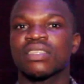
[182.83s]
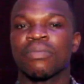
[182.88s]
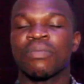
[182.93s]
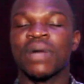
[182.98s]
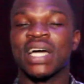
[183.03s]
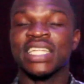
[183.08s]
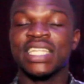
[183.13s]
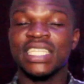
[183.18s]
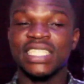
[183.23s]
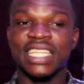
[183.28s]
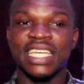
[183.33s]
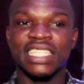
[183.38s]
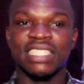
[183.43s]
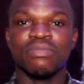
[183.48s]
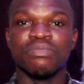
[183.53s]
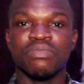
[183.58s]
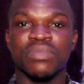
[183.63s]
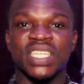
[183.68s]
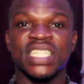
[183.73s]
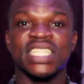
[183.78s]
But this
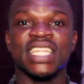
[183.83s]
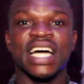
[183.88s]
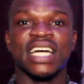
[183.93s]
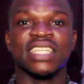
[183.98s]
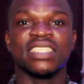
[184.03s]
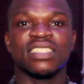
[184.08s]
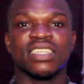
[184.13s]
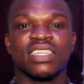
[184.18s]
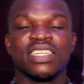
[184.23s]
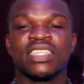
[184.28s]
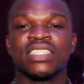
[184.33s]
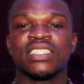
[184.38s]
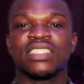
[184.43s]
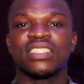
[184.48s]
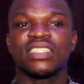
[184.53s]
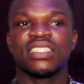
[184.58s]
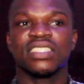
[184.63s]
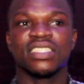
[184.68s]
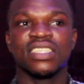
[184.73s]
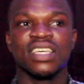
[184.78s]
doesn't mean that
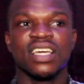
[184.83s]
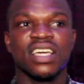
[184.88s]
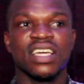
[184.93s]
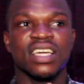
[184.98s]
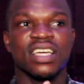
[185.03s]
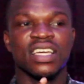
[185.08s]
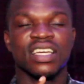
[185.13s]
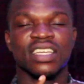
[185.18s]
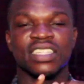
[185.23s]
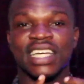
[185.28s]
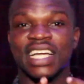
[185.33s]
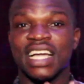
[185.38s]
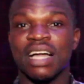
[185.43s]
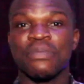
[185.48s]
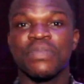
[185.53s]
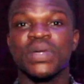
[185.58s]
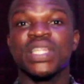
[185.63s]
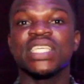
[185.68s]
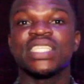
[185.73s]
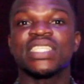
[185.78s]
is the
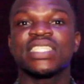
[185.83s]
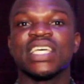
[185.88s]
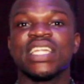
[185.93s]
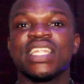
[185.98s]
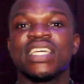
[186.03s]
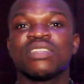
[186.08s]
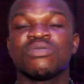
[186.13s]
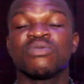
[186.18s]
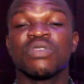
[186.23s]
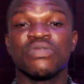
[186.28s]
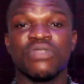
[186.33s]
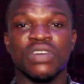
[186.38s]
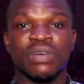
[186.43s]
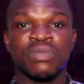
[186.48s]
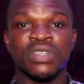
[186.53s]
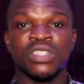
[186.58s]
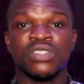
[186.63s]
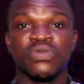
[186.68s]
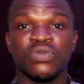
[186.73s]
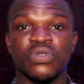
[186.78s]
company is selling
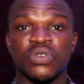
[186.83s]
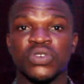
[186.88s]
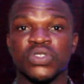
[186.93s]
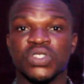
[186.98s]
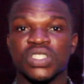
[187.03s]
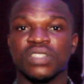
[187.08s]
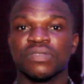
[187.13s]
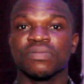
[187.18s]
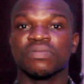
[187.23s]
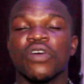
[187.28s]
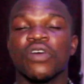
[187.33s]
refurbished phones.